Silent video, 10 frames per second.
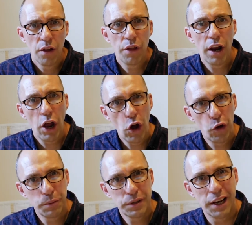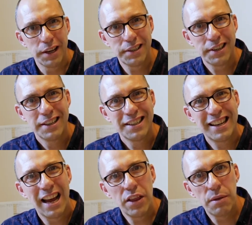that helps us to
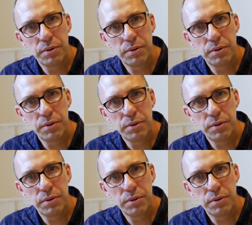gain the